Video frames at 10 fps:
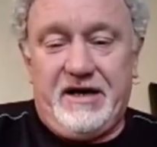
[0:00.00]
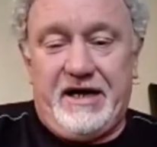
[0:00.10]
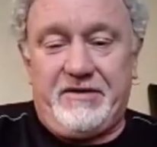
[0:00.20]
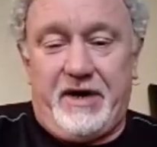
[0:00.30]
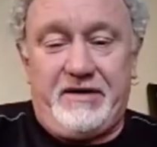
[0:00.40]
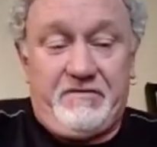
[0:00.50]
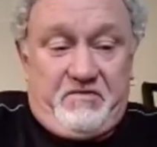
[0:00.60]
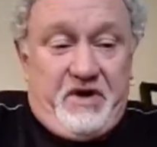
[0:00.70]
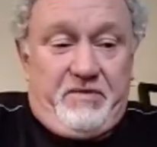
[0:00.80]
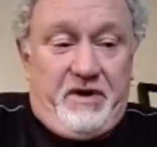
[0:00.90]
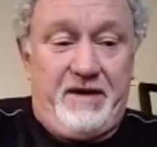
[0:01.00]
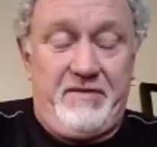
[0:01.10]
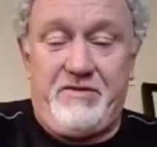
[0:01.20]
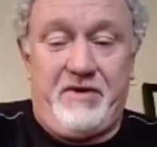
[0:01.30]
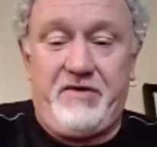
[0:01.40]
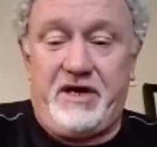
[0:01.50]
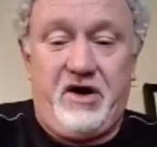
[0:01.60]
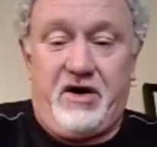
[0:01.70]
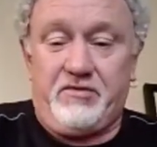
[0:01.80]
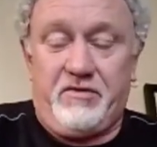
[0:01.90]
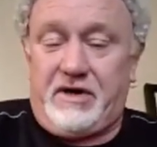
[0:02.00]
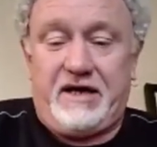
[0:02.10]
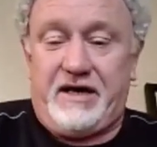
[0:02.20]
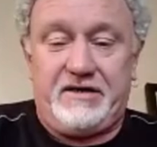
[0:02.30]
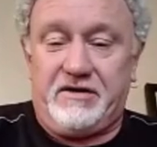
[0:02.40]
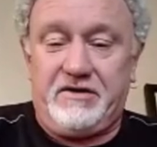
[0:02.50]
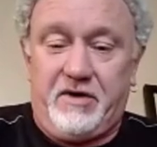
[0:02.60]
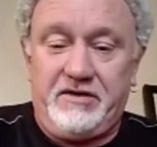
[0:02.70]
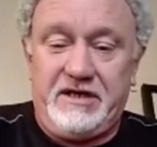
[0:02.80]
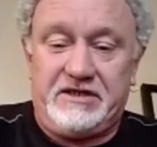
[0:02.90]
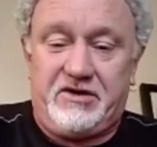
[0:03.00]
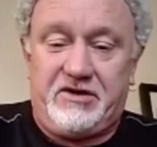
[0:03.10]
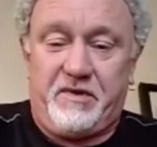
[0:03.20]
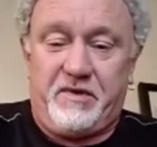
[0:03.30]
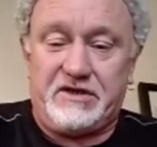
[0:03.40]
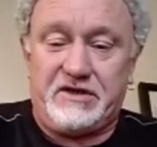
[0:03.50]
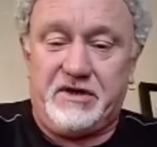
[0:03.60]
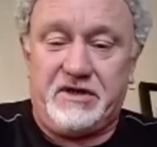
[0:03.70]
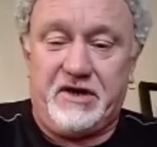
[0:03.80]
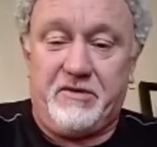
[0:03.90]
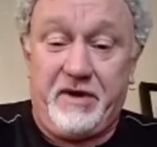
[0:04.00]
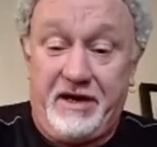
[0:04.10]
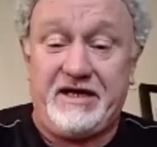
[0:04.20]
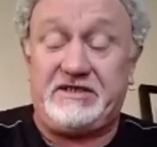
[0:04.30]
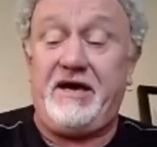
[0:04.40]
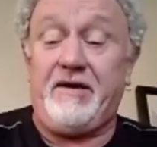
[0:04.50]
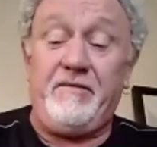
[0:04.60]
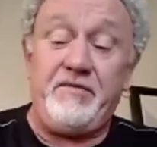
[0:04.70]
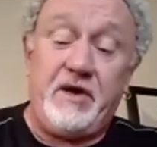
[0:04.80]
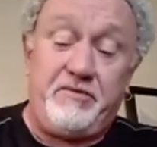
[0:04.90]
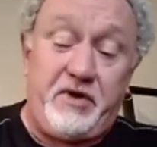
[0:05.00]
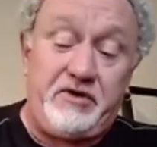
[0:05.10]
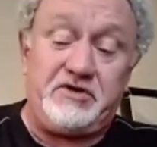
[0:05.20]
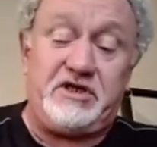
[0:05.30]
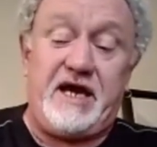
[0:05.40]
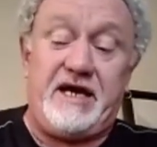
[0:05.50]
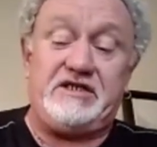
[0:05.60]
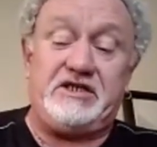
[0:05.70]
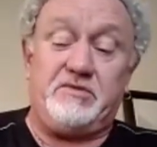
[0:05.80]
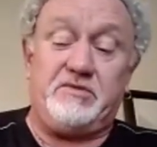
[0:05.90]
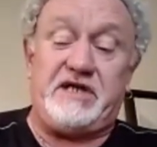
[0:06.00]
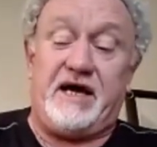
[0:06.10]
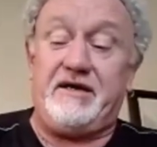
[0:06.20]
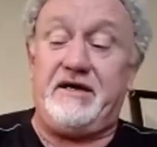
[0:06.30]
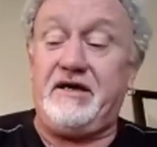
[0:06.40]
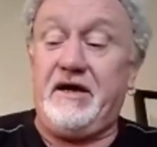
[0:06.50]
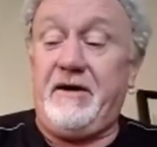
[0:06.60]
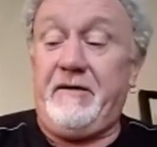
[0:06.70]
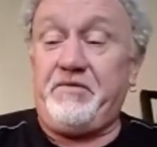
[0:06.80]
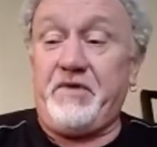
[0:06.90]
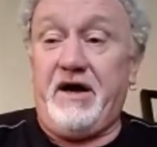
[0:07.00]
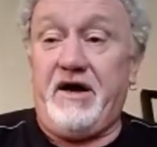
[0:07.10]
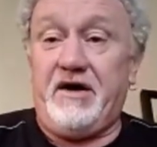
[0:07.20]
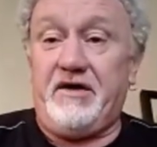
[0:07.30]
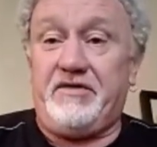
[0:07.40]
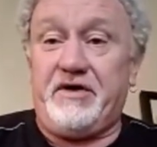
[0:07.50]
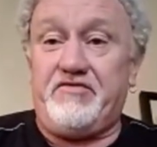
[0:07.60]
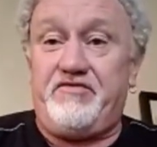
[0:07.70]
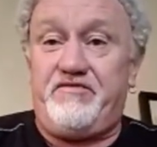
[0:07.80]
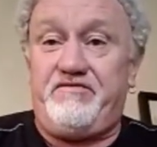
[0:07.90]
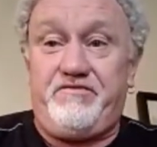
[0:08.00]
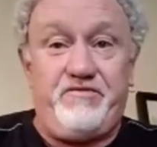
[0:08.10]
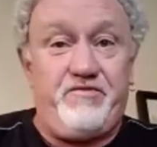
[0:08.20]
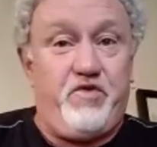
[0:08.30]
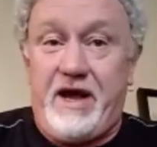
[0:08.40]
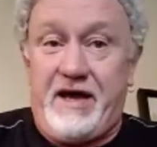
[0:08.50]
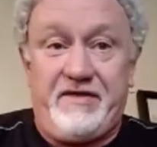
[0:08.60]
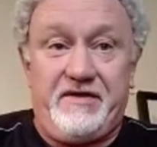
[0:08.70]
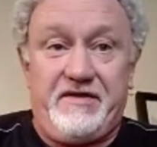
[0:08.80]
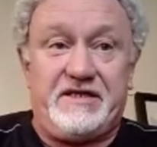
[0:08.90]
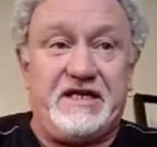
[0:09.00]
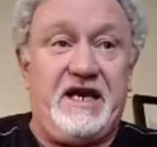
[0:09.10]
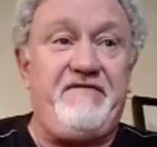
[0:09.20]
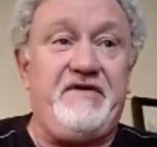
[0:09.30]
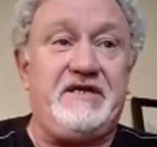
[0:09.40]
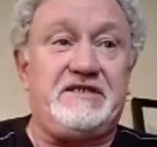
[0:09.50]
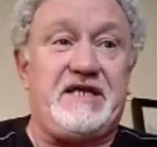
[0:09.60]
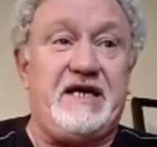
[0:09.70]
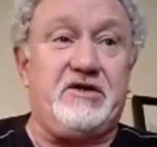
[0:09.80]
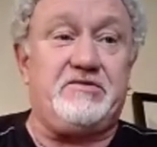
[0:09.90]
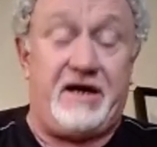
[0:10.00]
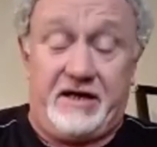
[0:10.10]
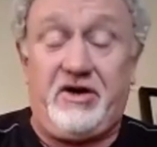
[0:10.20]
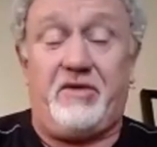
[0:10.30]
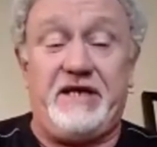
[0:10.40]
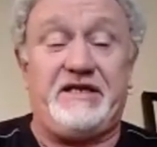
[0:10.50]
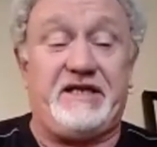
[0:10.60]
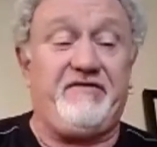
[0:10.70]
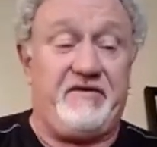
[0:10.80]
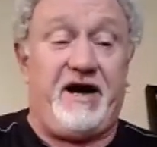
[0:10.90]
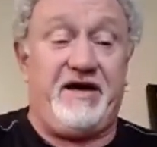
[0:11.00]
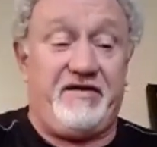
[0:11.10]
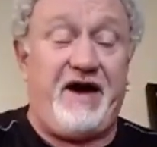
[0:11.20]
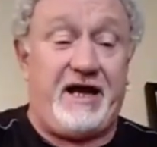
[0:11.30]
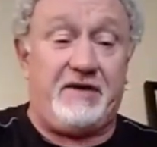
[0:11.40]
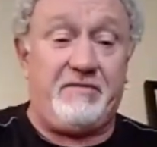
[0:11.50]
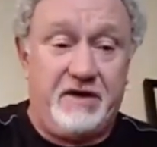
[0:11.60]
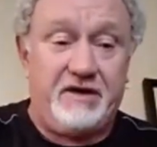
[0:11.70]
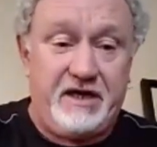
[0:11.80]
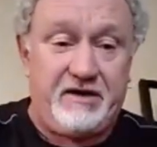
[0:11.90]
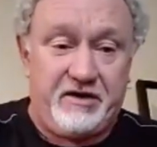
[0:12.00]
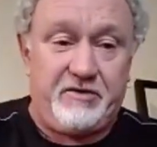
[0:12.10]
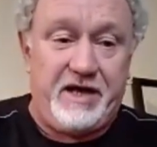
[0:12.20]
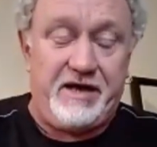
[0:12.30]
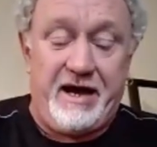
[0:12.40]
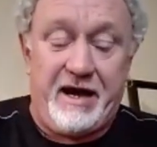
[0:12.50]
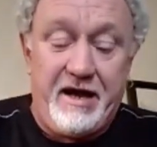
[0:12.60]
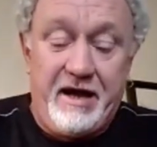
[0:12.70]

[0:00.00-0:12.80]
When people like me, when we're gone, I don't know what these companies are going to do. But like you say, products are getting substandard. The way that they're delivered is getting substandard. I don't mean delivered by the van, but the way they are.